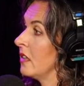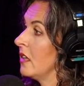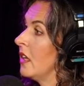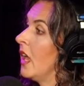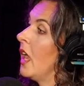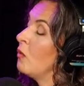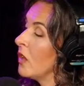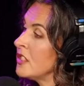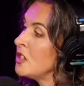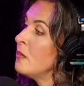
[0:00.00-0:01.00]
Mm.
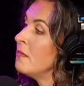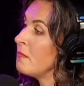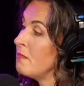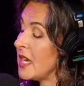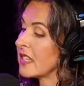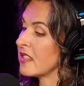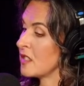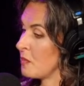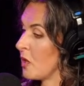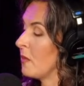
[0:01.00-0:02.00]
And once you mix
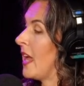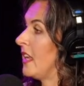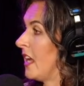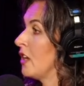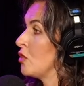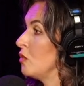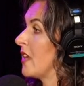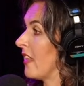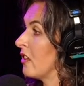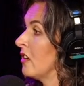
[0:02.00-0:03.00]
sperm and egg
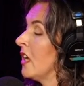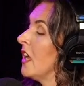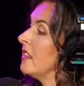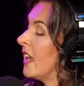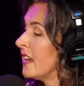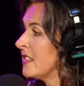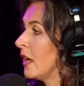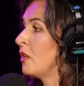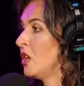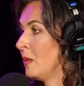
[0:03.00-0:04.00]
together, that is
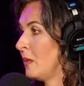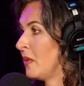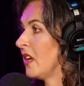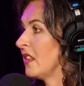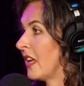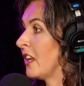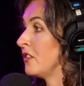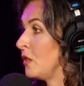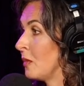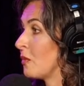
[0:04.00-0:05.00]
now a human being that
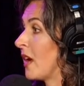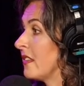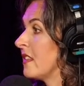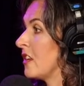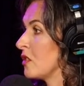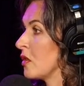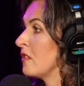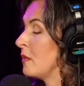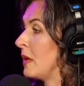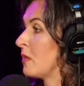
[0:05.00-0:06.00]
has human rights that
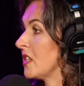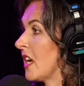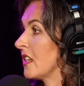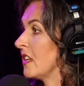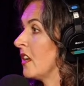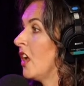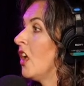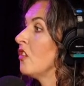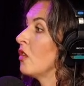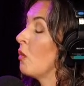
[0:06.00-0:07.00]
deserve to be protected.
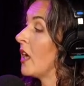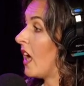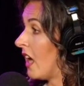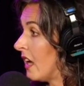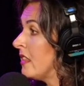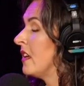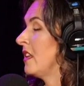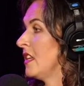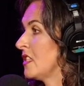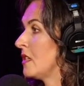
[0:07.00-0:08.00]
So what I
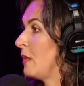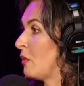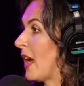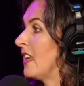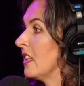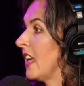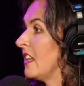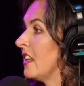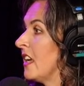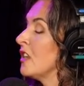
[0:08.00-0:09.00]
think needs to be
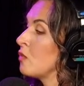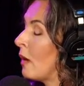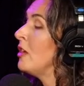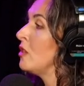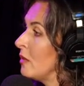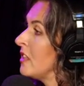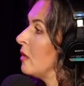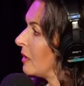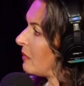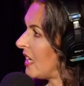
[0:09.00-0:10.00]
regulated is what we do with
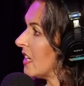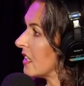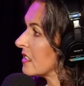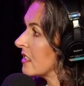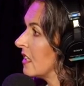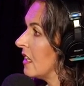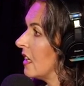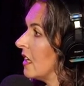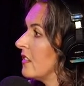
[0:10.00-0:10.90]
human beings. Right.